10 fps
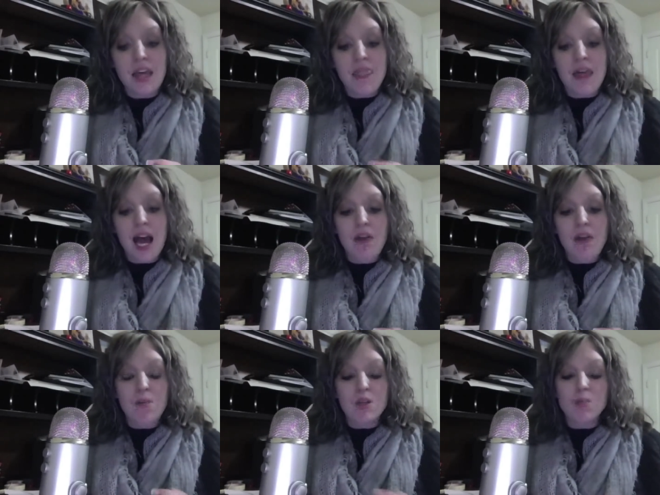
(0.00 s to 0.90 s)

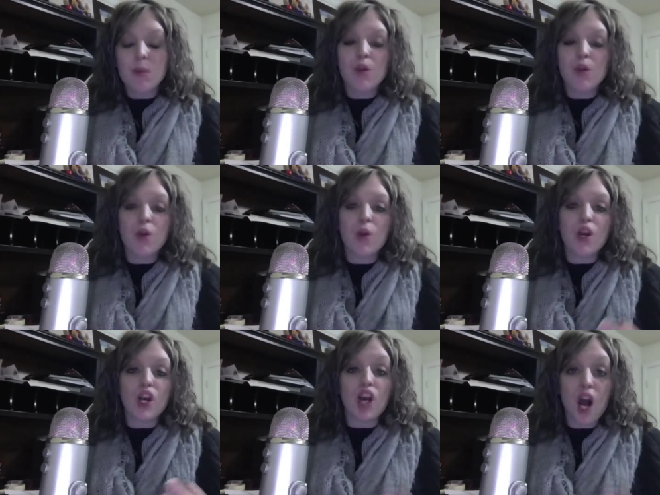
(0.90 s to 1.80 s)
that most people don't know where
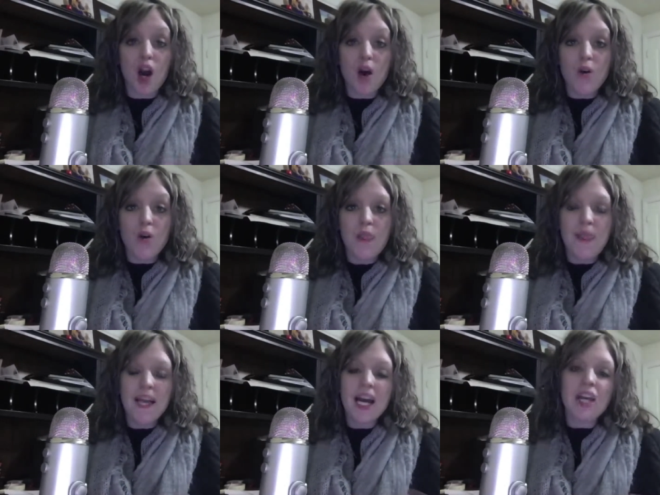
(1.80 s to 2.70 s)
to go
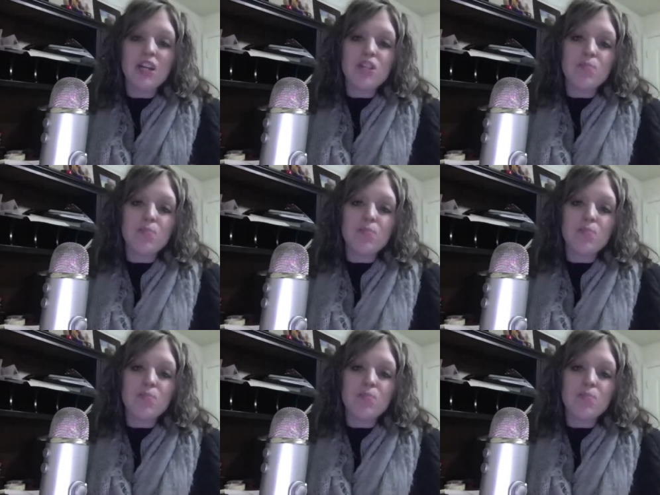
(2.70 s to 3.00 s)
they kind of just